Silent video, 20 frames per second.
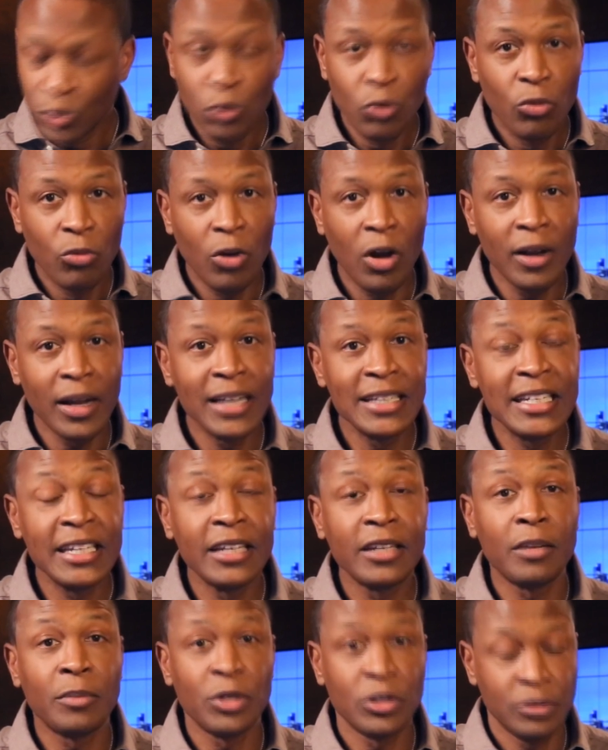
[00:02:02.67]
Wrong idea
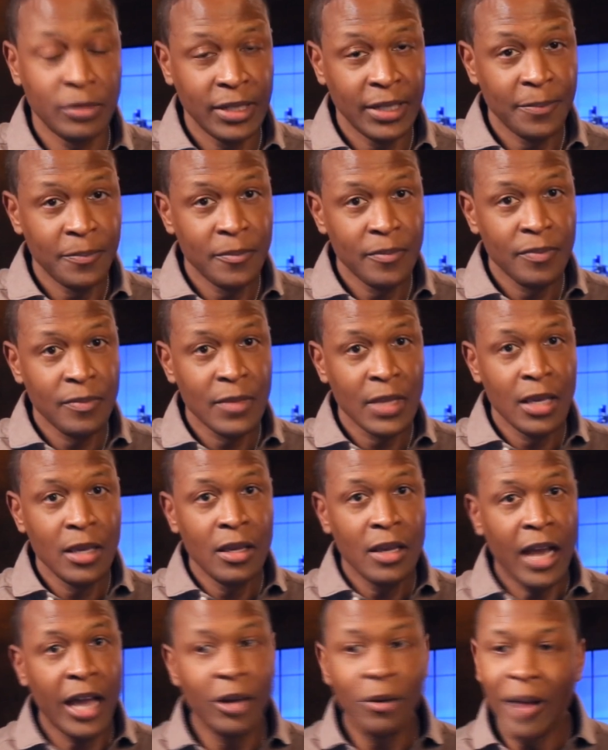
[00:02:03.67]
number 3.
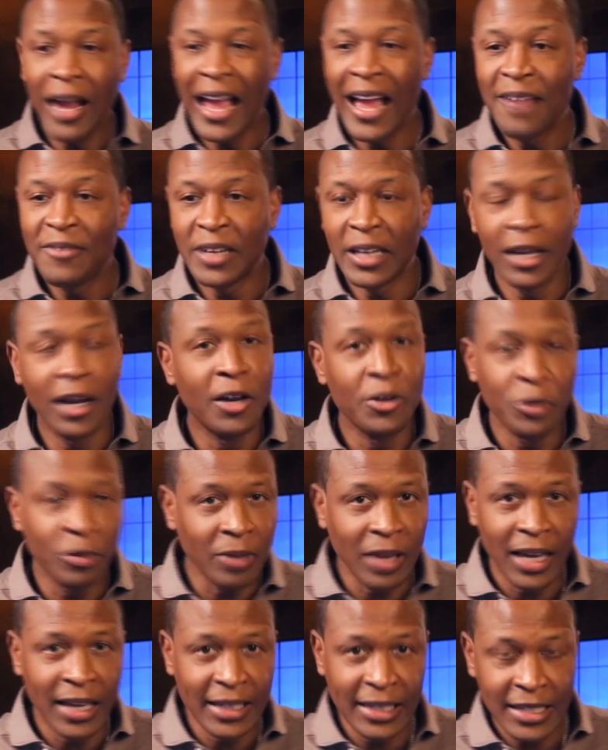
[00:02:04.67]
I don't have any
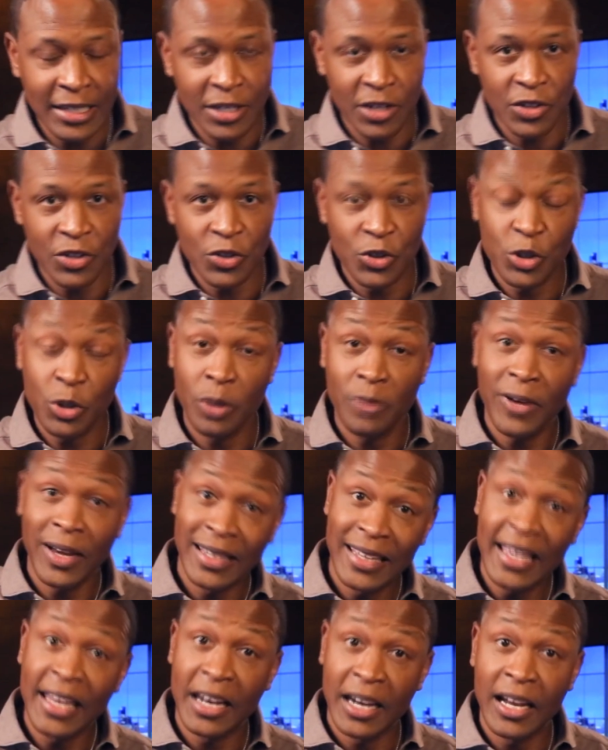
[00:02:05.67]
underlying conditions, so if I
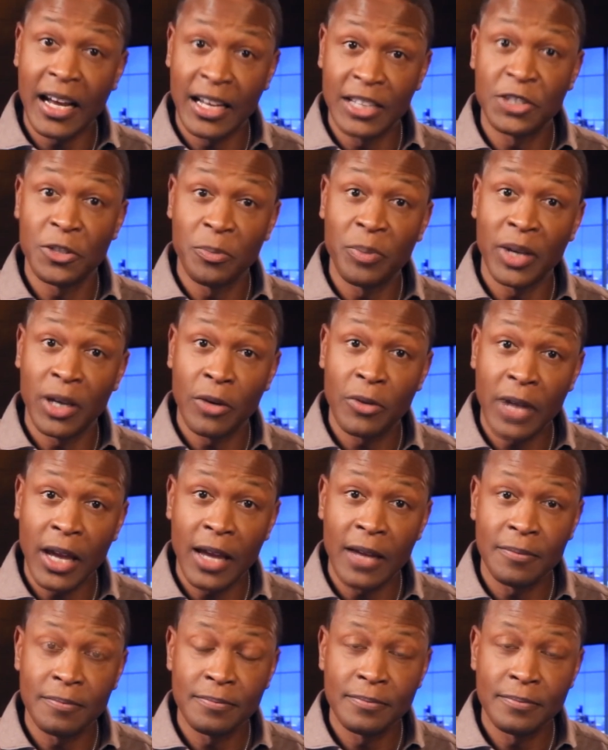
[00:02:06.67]
get it, I should be okay.